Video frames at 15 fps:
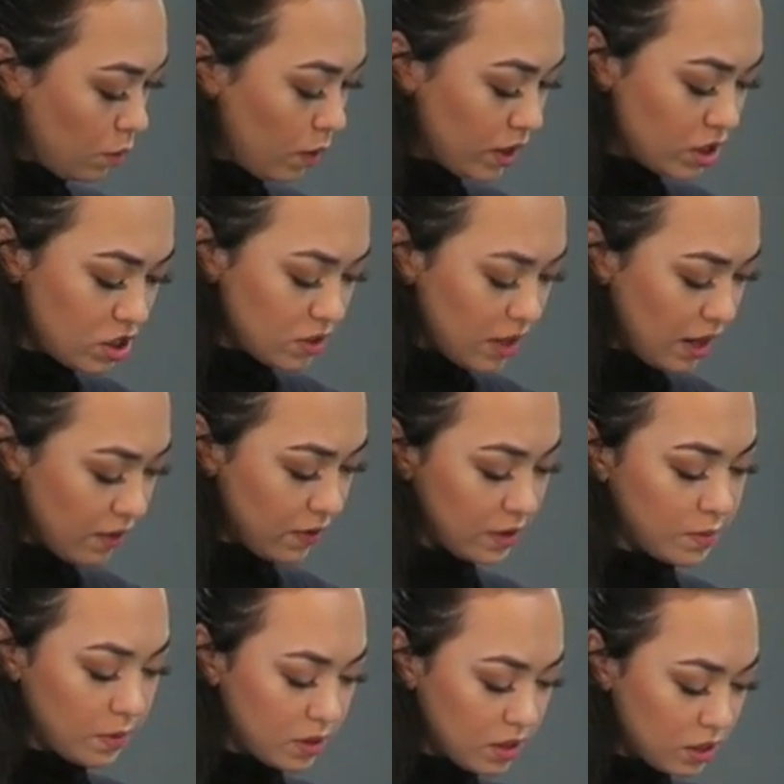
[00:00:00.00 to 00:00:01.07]
Where did you get
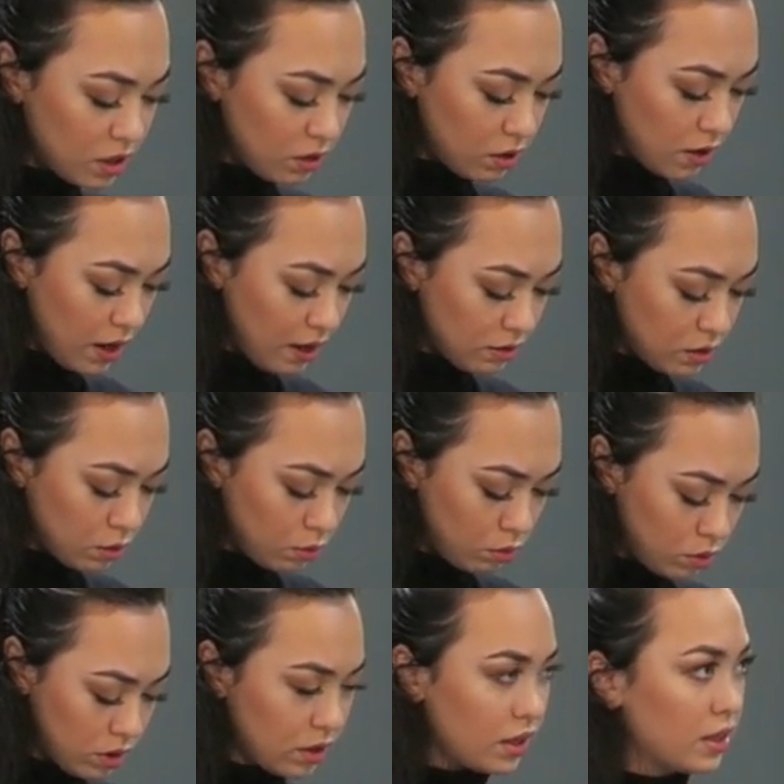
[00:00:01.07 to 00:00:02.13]
this? Because I don't know how to
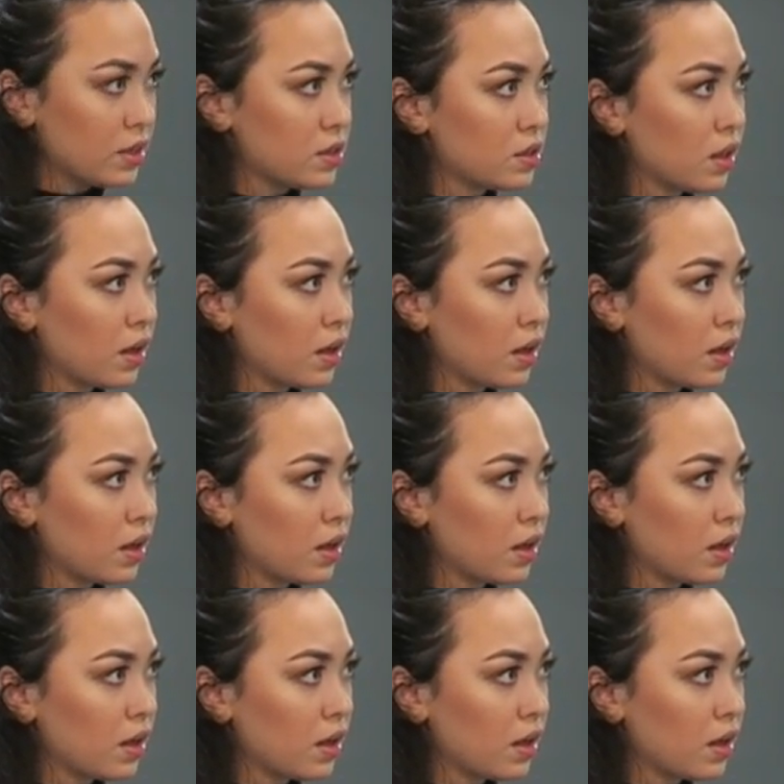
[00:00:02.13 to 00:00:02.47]
order this.